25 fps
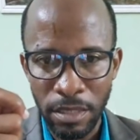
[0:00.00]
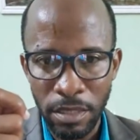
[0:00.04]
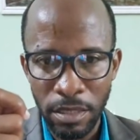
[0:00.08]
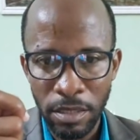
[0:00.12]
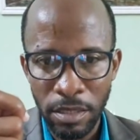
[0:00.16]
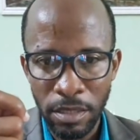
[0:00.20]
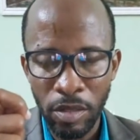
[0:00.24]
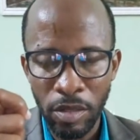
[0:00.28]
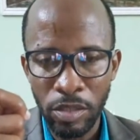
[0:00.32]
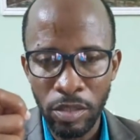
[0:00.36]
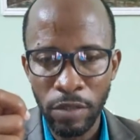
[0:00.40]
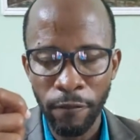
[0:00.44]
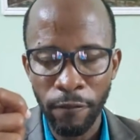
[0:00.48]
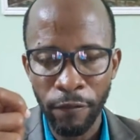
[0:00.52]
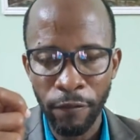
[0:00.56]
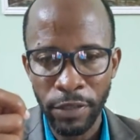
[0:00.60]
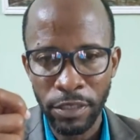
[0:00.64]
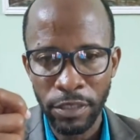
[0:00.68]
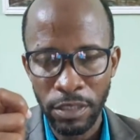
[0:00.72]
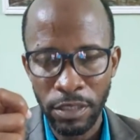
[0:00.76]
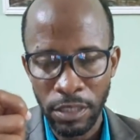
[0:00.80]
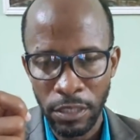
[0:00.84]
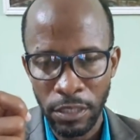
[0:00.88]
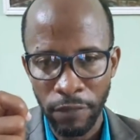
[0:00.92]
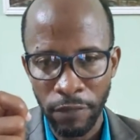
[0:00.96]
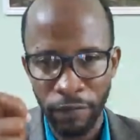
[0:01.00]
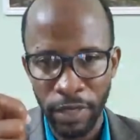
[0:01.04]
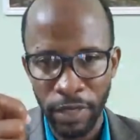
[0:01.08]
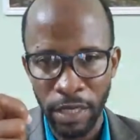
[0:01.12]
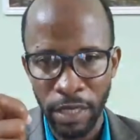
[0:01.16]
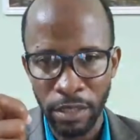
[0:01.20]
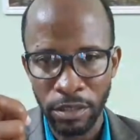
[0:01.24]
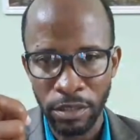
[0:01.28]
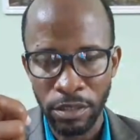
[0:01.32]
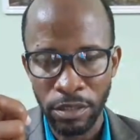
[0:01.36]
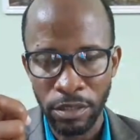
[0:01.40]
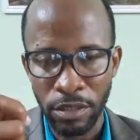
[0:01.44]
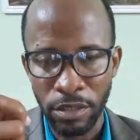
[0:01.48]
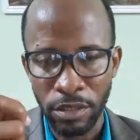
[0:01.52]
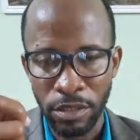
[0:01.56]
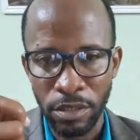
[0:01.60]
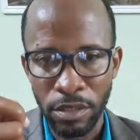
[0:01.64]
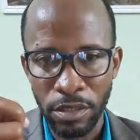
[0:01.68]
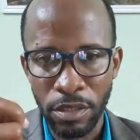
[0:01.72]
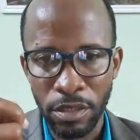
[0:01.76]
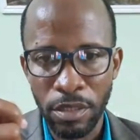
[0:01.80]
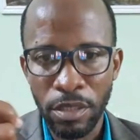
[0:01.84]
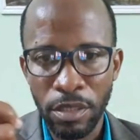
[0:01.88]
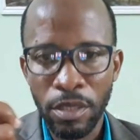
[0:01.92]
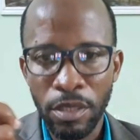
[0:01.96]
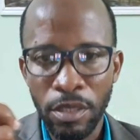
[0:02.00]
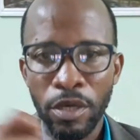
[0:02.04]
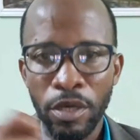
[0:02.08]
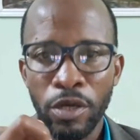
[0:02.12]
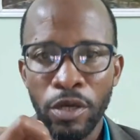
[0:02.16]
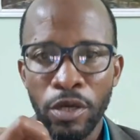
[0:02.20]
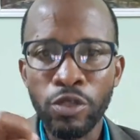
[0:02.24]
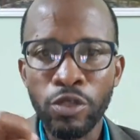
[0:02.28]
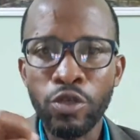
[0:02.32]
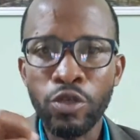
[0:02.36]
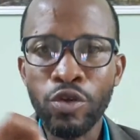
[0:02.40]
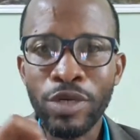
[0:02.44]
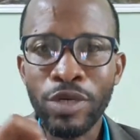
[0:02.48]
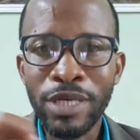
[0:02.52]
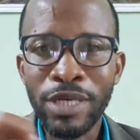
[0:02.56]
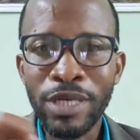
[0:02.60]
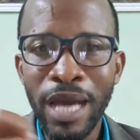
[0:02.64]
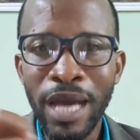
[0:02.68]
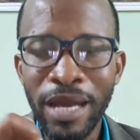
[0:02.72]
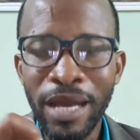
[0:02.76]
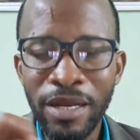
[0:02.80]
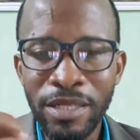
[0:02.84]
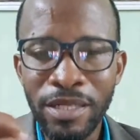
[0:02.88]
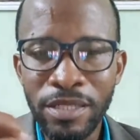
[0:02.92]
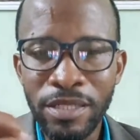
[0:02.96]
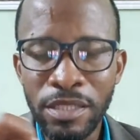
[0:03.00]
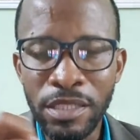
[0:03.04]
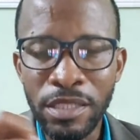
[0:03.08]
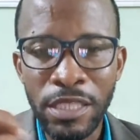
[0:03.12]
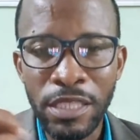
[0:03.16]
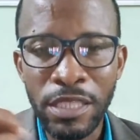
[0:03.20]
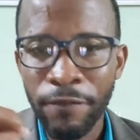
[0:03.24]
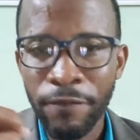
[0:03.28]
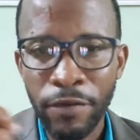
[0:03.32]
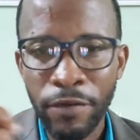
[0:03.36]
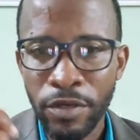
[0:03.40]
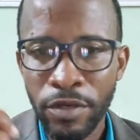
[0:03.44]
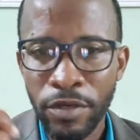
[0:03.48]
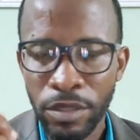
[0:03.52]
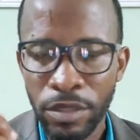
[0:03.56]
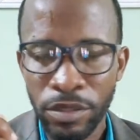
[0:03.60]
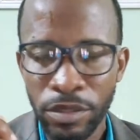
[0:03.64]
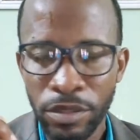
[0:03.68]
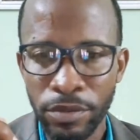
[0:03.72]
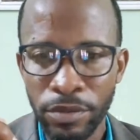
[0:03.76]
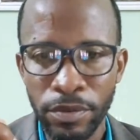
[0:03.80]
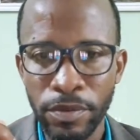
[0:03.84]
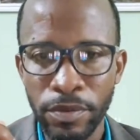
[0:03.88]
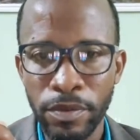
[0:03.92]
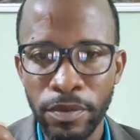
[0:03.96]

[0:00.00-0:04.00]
called the official list of electors. You cannot divorce the two,